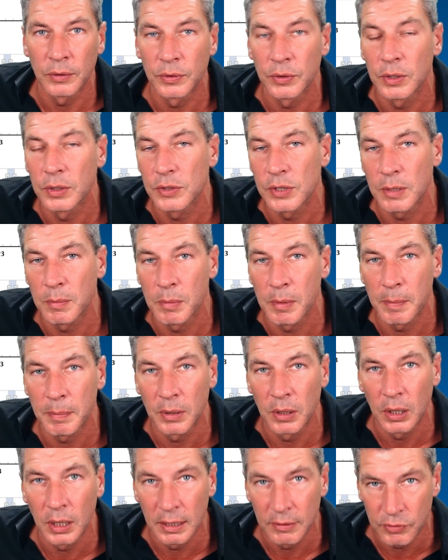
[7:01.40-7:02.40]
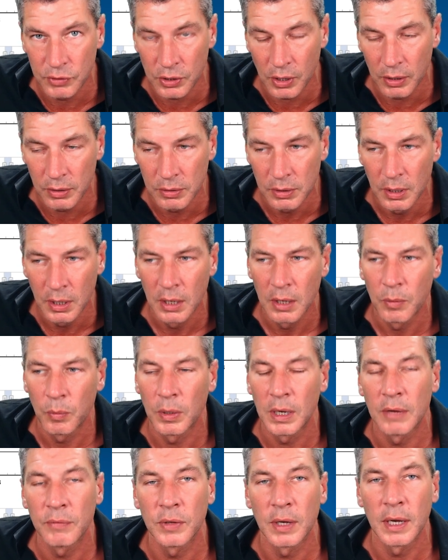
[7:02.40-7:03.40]
on the Sigma Prepper live show.
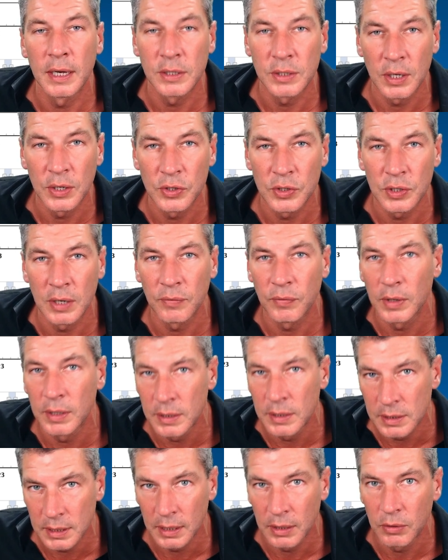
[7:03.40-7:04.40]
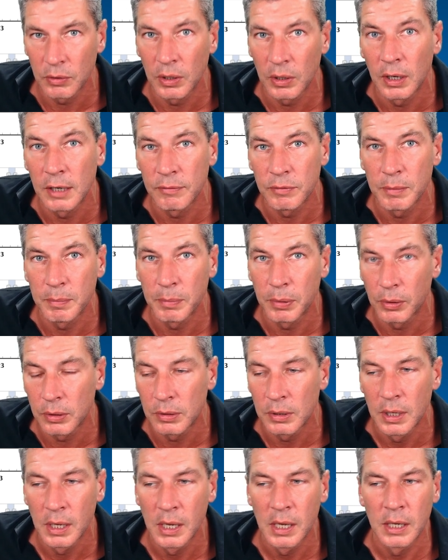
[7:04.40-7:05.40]
We'll have the SHTF Intel live
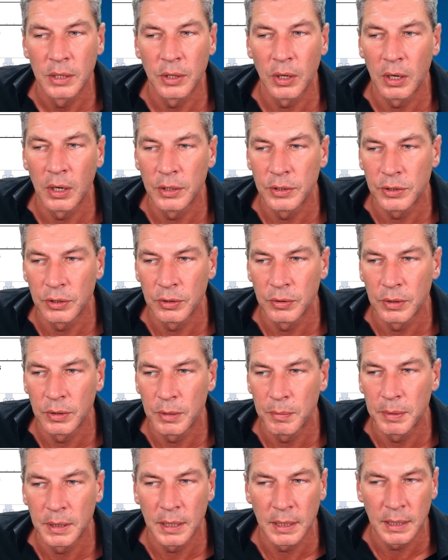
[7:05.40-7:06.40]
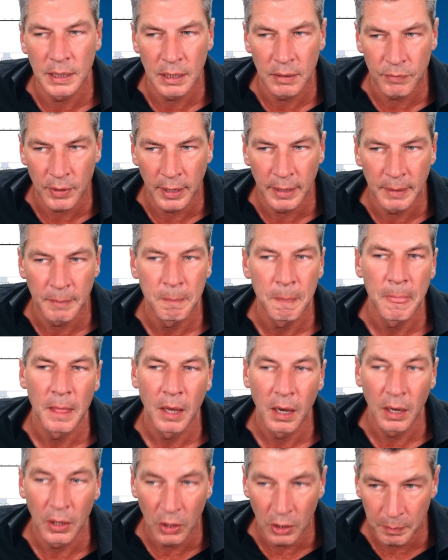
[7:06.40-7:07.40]
report that I do at the beginning of that,
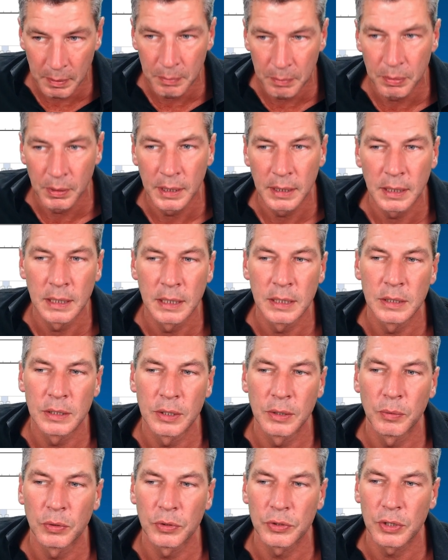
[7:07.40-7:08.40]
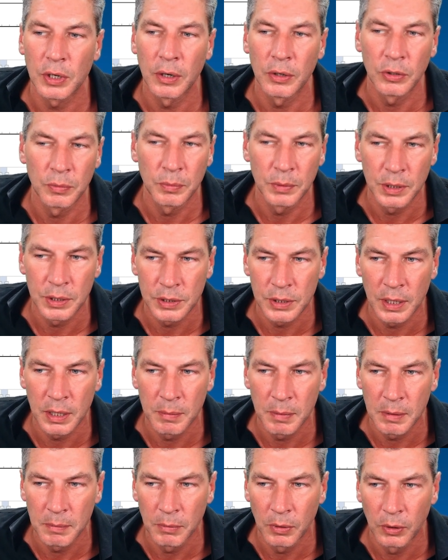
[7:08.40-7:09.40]
and I'll be breaking into what's going on with the sun a
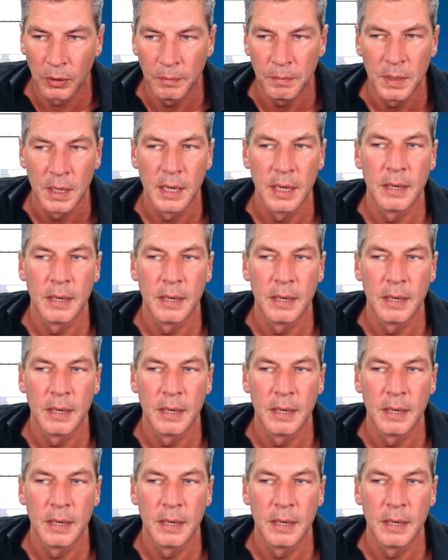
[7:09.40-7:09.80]
bit more.